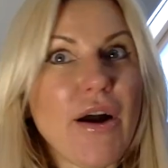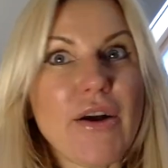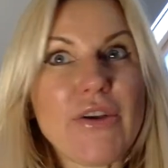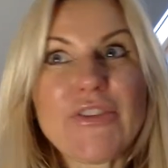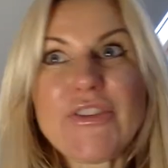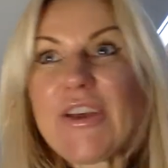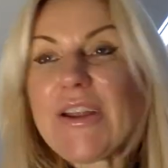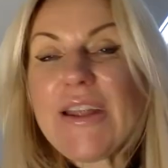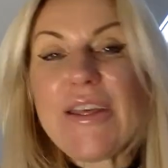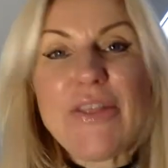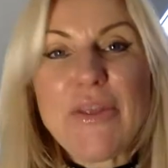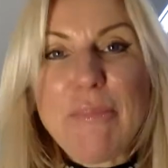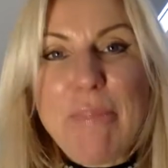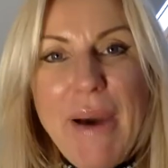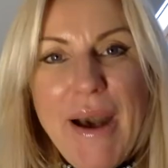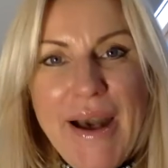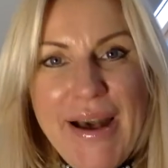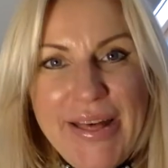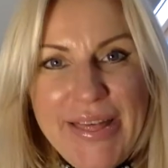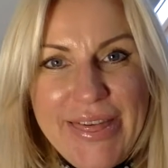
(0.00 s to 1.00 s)
Sit in the
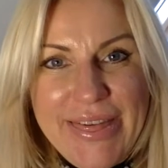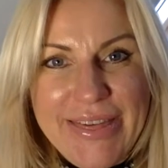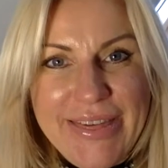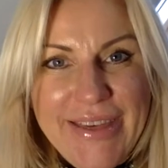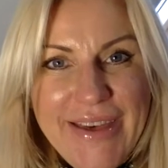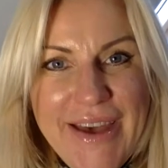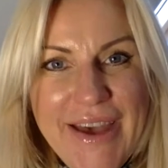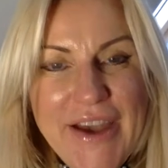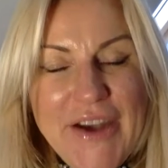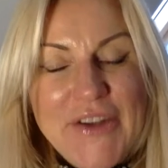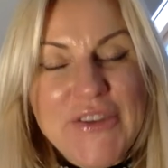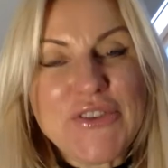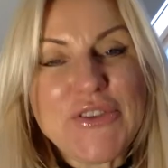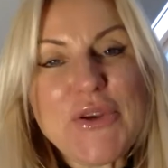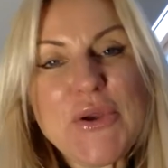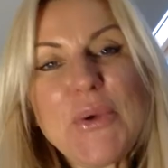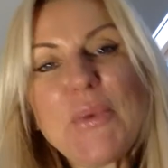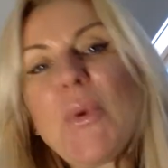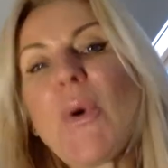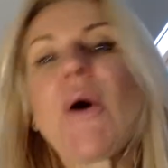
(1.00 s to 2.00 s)
bath.
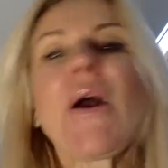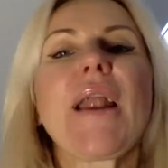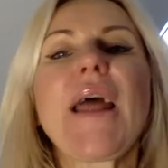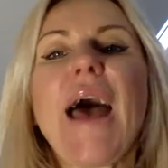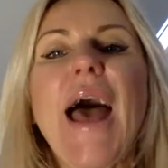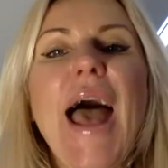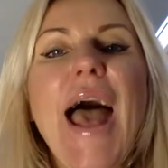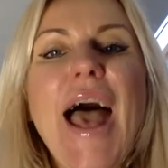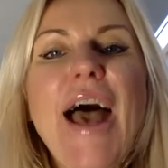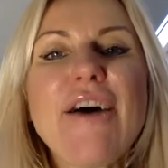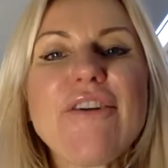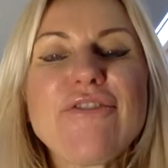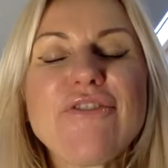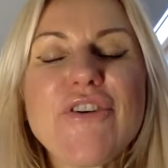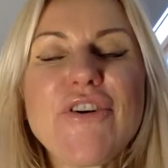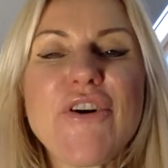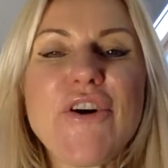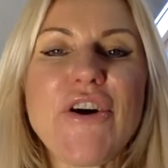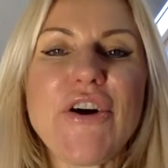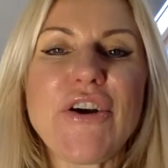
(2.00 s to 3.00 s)
Do
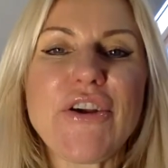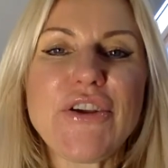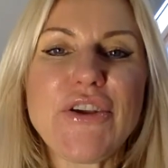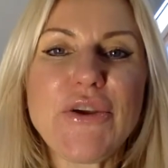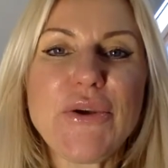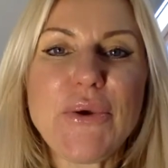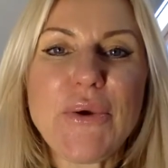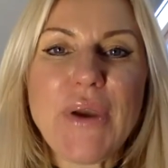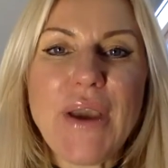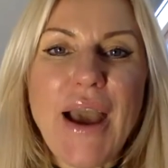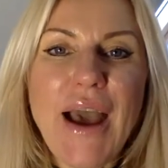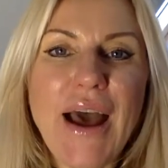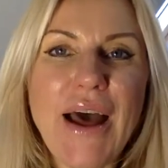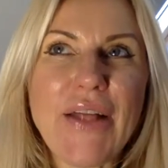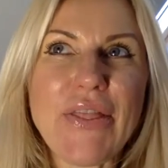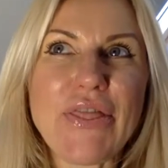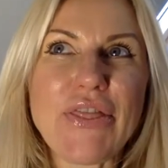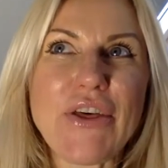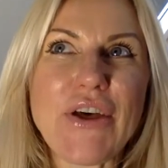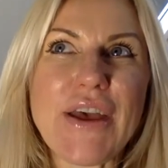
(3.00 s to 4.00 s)
whatever you
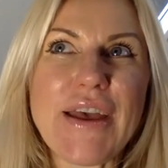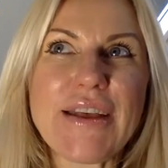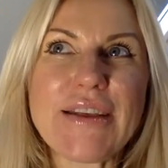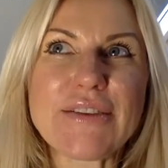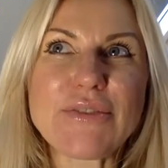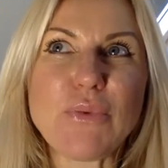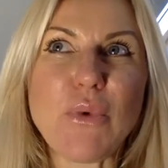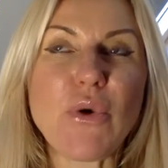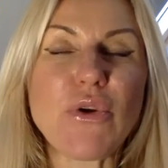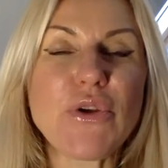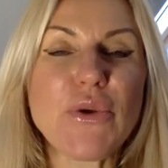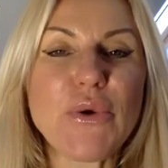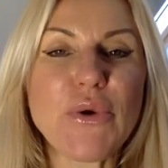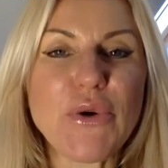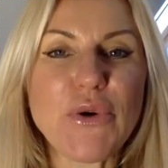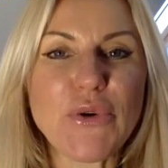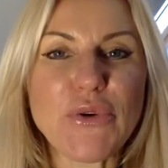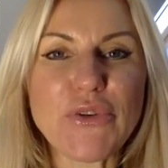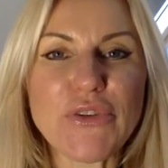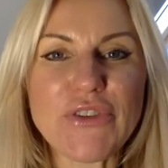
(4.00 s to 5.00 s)
can that is what you
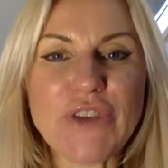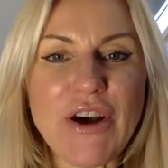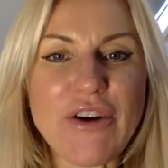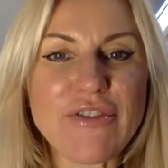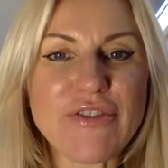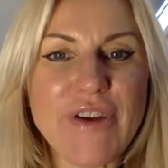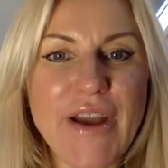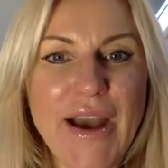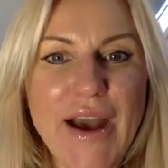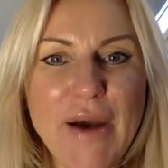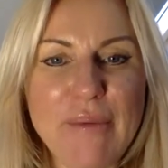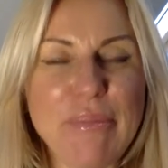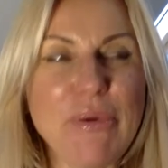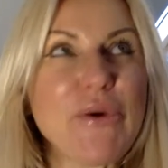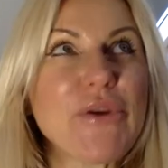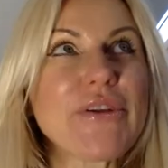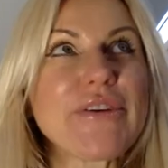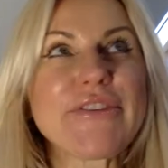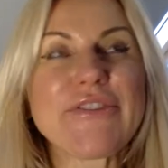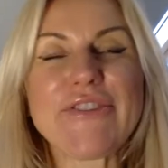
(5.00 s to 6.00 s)
call self-care.
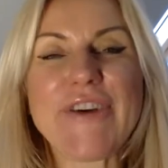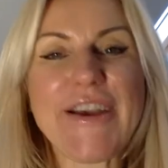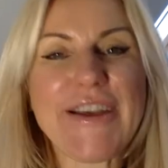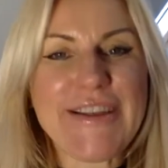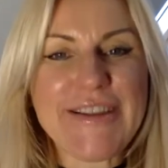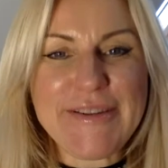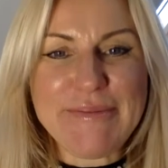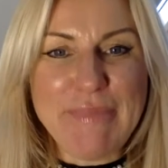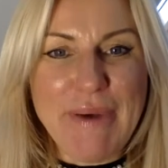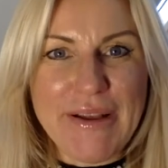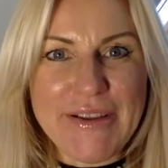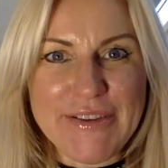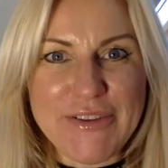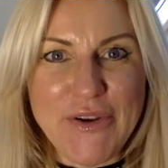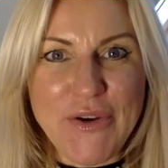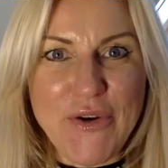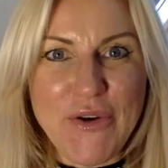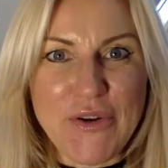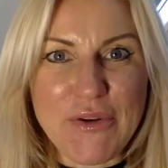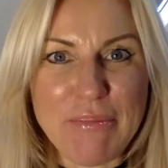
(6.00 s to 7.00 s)
Put a face mask
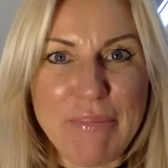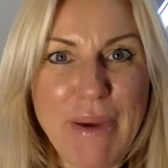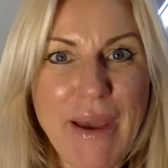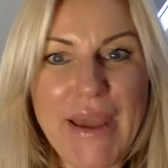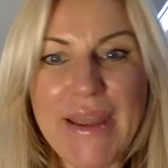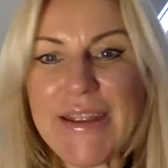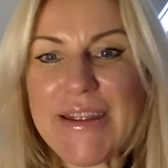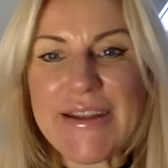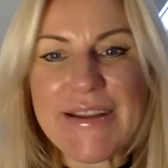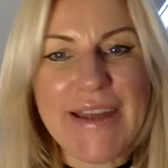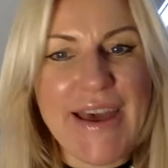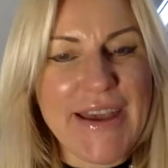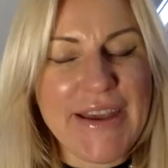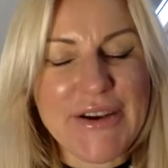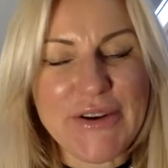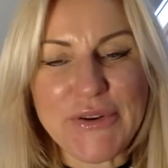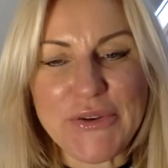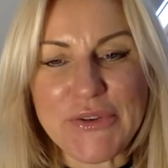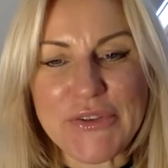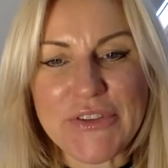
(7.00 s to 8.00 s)
on. Paint your
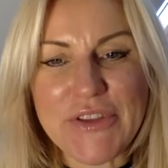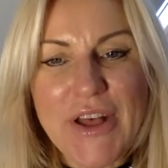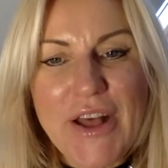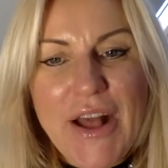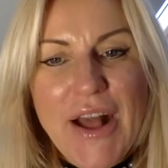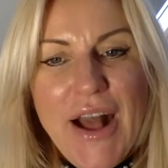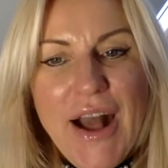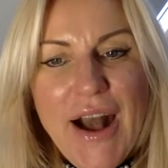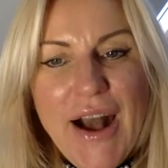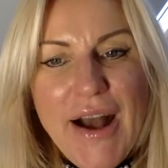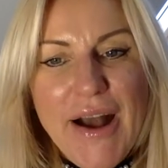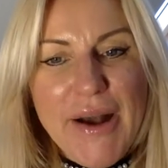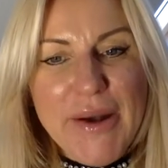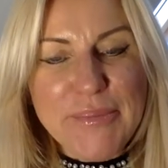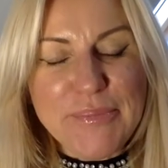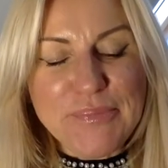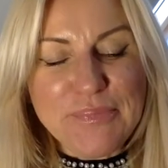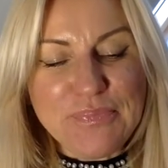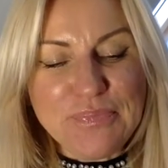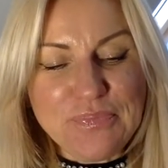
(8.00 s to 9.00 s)
nails.
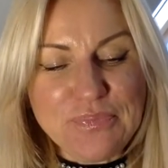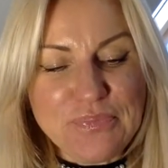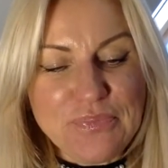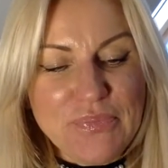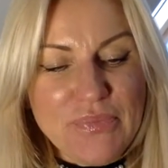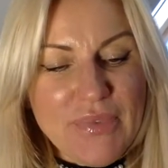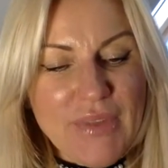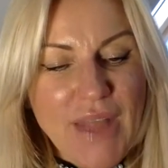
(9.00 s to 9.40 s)
And